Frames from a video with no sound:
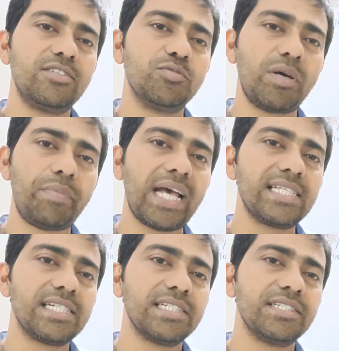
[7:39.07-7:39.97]
to my
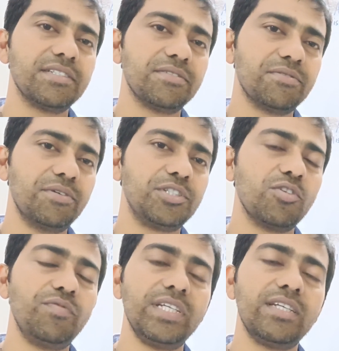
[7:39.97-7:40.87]
batch, which
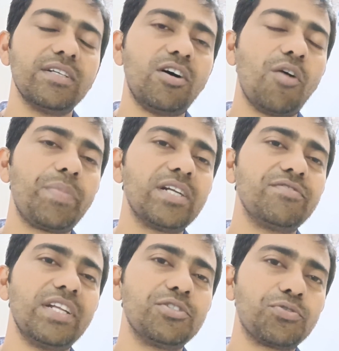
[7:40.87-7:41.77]
will be
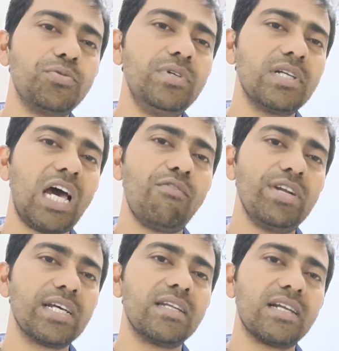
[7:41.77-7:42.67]
opened very soon. I
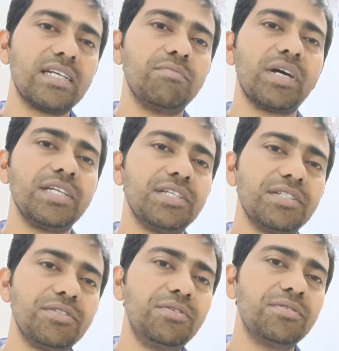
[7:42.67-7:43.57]
will declare in my
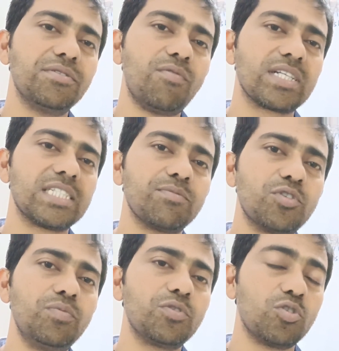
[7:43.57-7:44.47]
WhatsApp
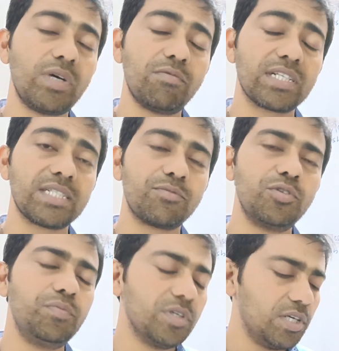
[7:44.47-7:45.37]
group, through my WhatsApp
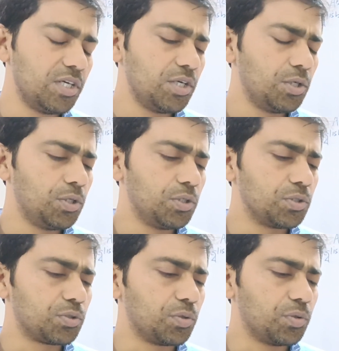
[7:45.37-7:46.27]
group.
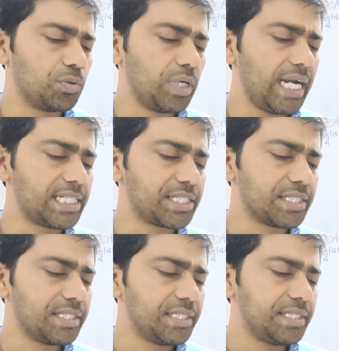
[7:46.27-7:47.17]
So
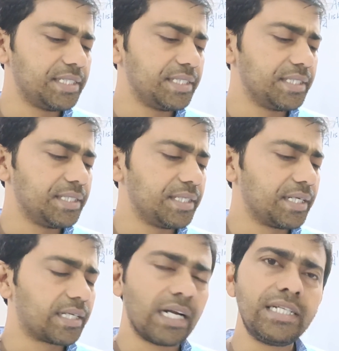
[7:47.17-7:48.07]
let's
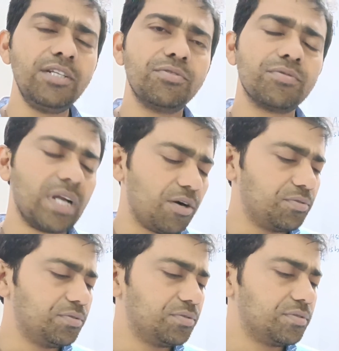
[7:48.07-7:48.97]
continue
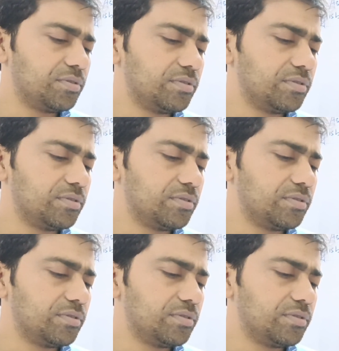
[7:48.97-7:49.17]
now